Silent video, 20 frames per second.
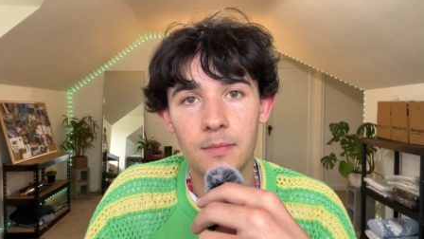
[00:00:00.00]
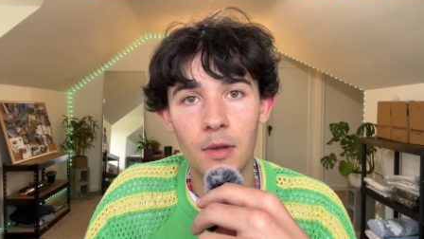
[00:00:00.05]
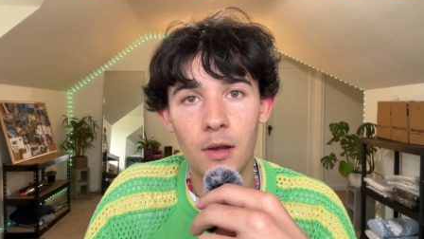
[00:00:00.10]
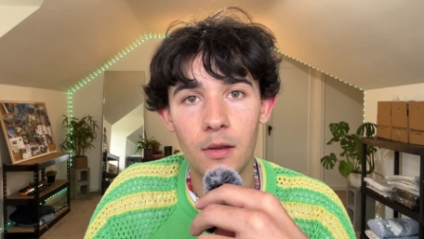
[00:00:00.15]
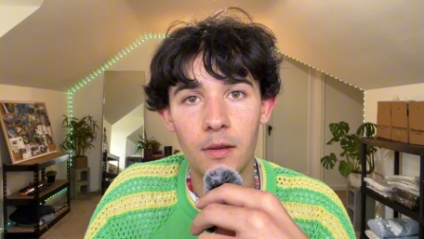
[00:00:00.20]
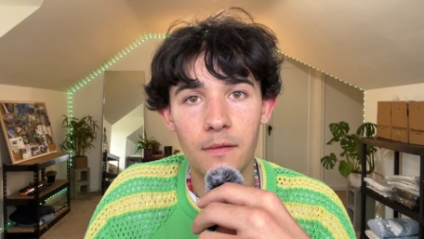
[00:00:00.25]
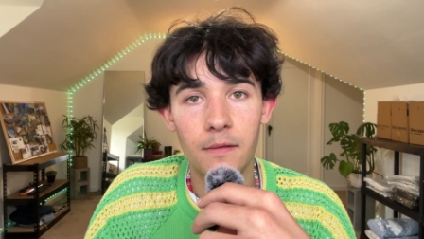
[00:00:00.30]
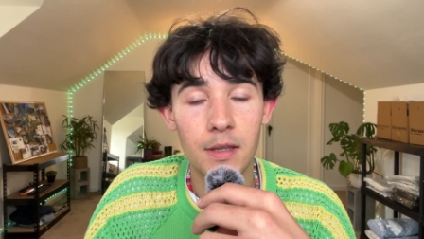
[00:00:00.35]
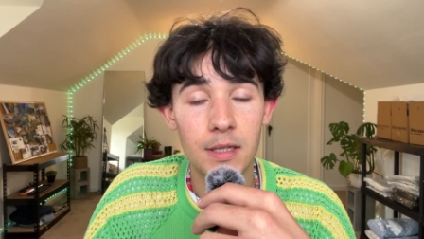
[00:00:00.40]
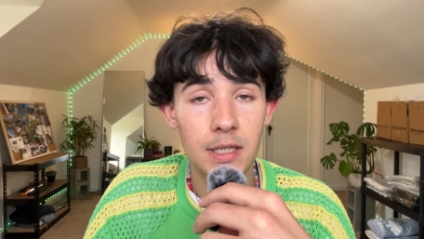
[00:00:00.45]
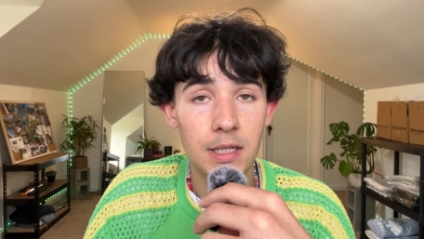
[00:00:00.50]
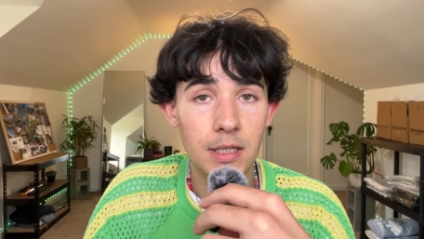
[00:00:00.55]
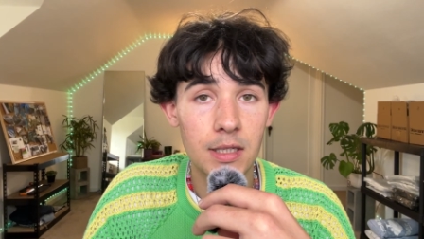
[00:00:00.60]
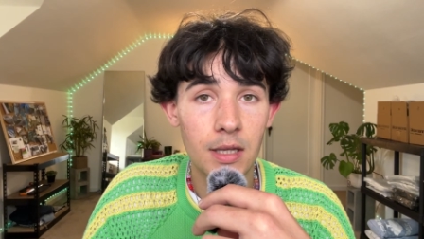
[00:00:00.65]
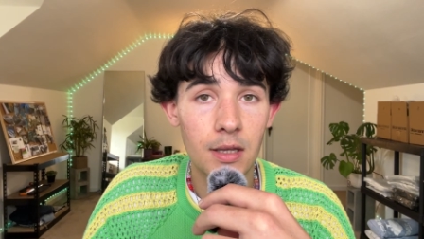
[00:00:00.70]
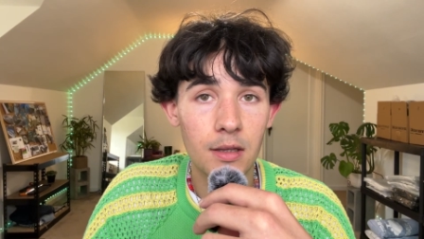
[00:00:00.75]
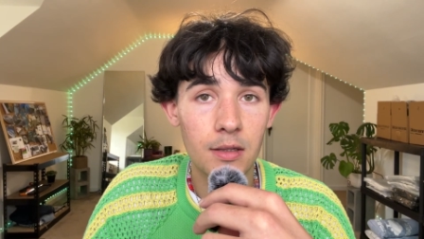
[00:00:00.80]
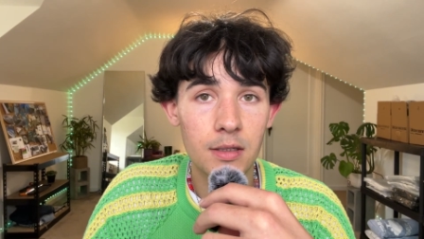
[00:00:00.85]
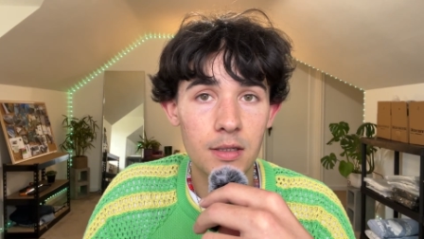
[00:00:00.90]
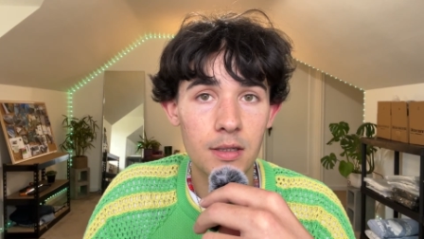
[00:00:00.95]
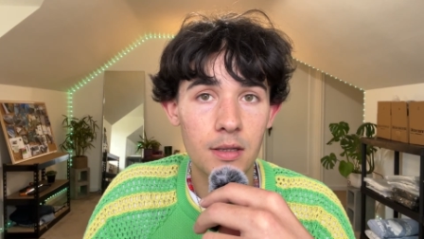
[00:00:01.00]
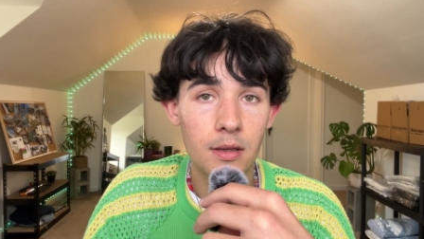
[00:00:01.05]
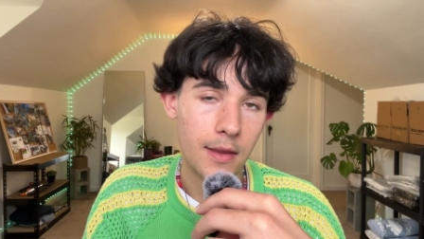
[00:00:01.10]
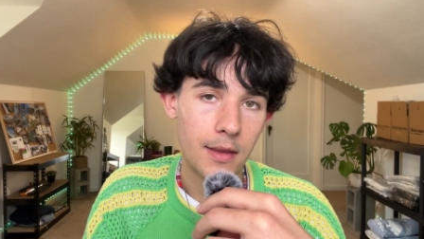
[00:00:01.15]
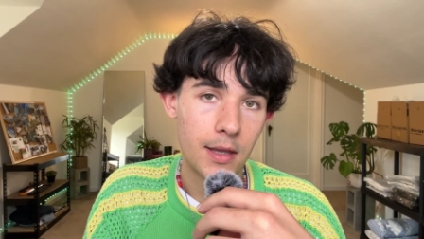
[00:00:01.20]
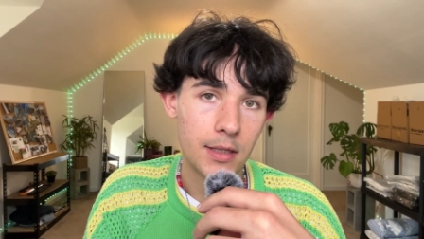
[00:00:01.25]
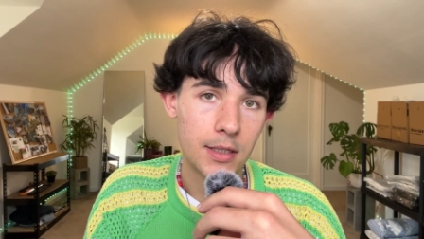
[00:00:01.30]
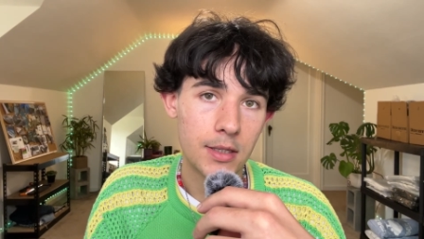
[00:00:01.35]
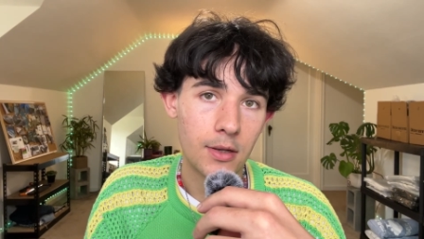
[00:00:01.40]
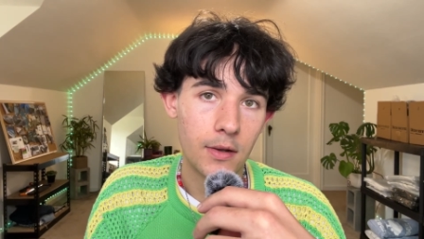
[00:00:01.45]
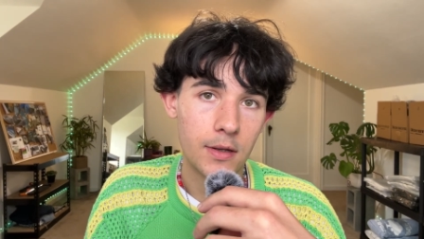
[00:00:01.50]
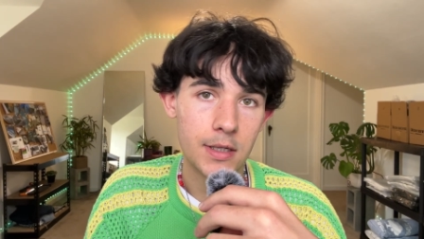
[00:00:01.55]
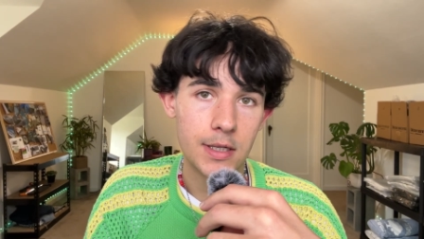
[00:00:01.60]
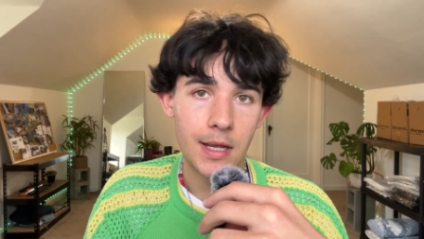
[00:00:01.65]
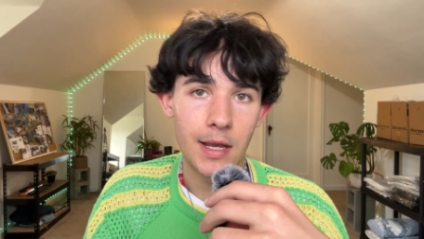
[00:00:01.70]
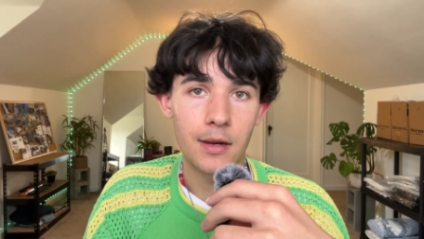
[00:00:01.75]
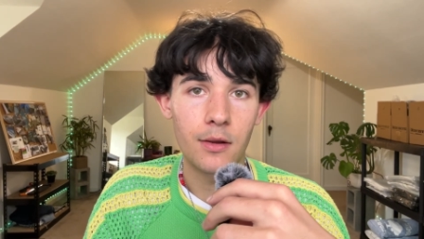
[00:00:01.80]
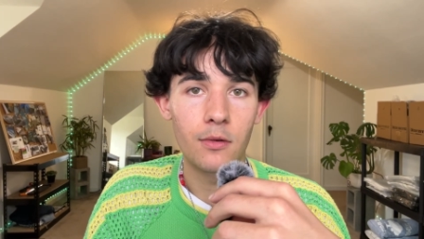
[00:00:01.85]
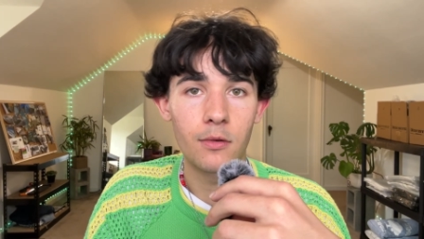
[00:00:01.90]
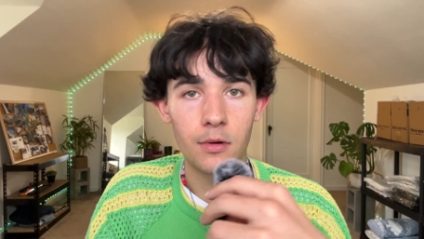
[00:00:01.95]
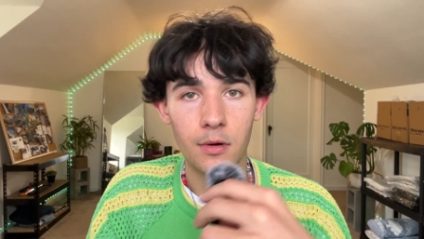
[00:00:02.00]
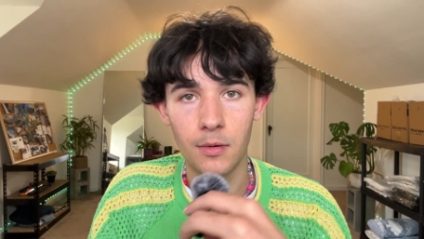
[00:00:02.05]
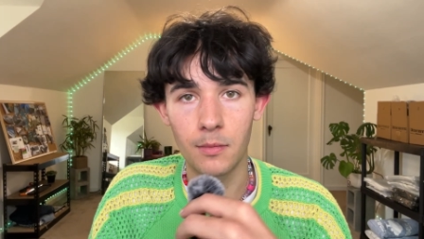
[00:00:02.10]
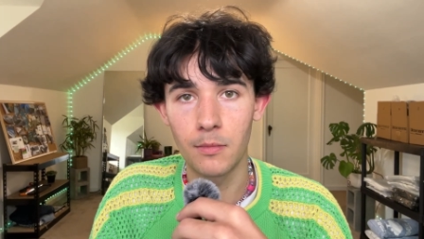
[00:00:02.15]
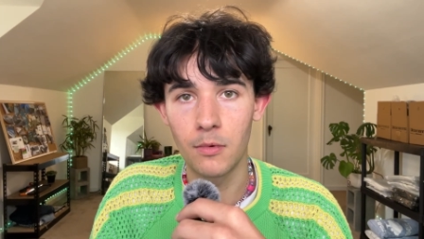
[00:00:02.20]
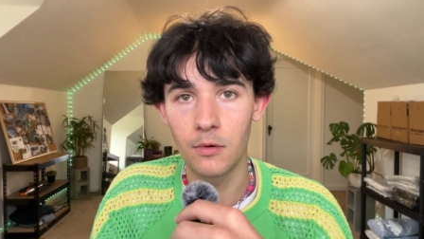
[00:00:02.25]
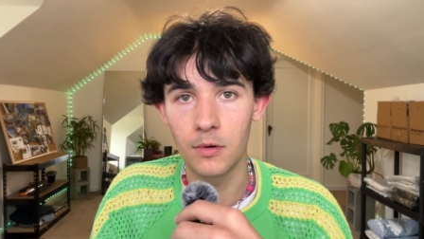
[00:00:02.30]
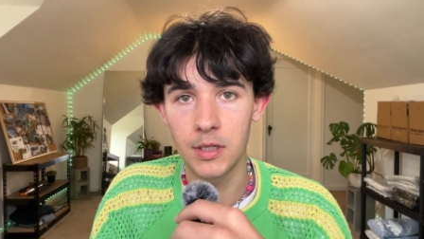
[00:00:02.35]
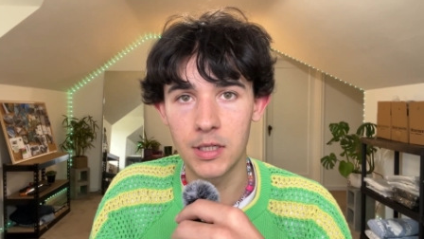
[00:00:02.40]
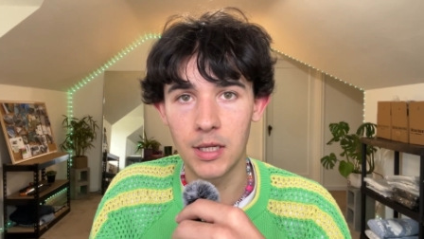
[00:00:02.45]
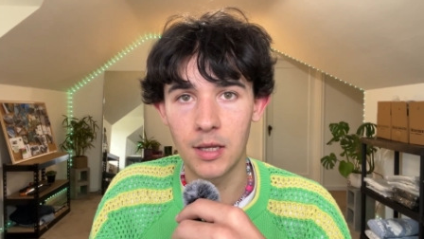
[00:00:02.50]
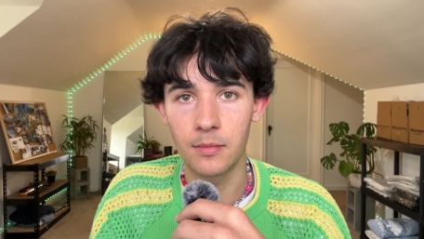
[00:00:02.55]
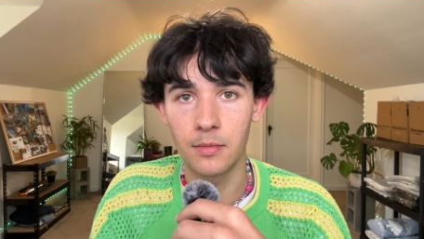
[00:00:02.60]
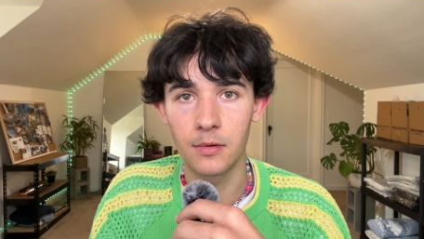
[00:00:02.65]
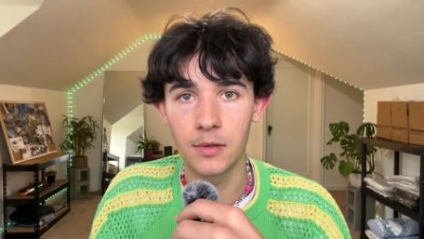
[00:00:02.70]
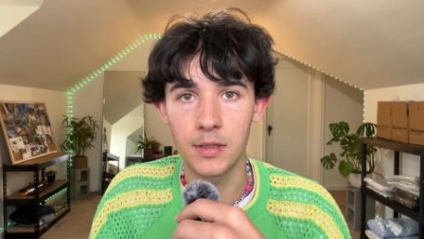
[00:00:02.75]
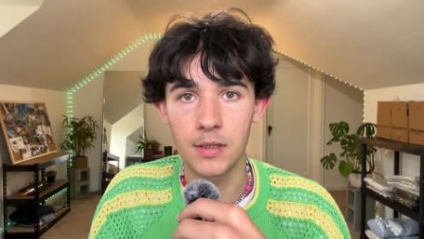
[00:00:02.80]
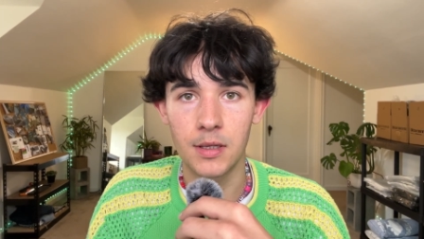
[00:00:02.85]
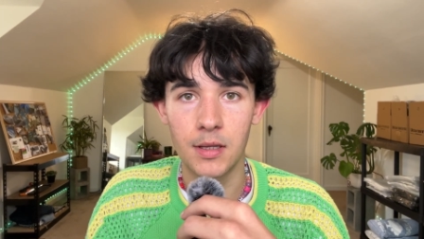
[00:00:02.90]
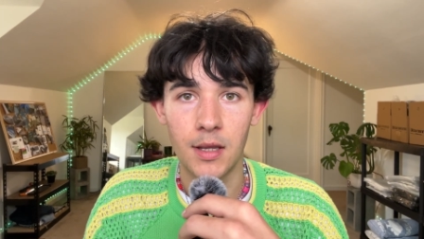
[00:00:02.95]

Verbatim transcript: all of the details. And then so I just had to order more samples.